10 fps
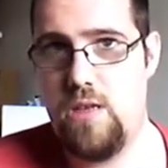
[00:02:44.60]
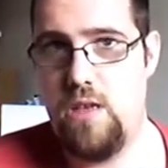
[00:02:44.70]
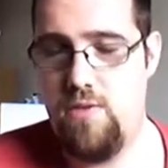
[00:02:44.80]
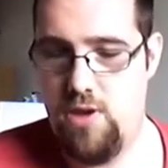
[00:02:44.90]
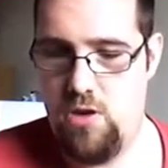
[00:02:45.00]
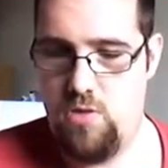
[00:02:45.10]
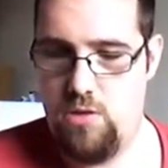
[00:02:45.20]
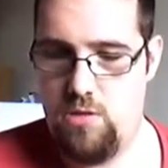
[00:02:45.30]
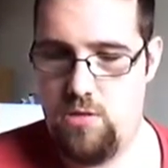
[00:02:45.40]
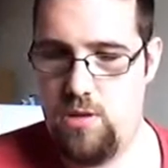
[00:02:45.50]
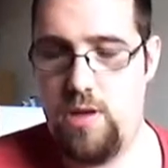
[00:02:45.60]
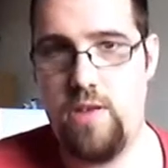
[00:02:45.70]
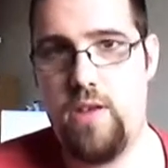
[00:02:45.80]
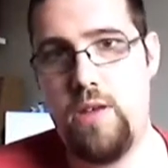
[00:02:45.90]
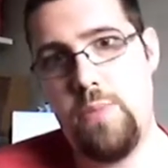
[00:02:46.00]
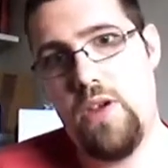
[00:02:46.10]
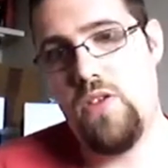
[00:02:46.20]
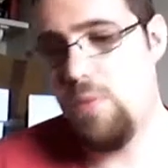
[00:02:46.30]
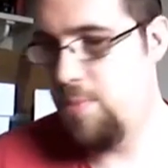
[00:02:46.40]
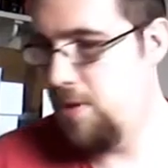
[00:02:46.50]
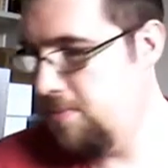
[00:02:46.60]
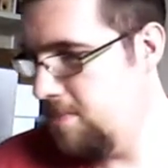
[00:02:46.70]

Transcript: even out and get picked up a bit.